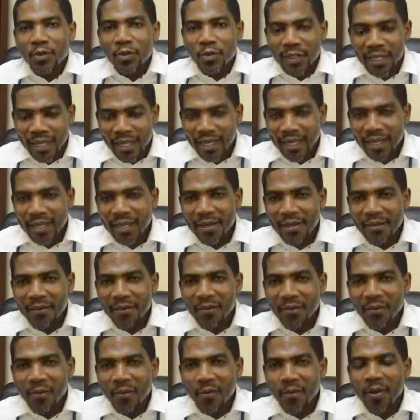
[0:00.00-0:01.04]
Today,
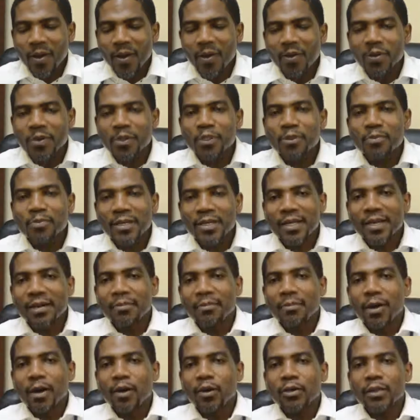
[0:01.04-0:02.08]
we are going to speak
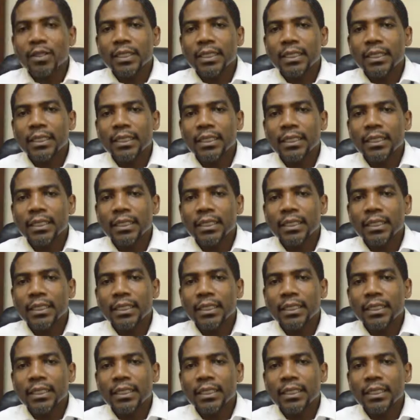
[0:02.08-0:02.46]
about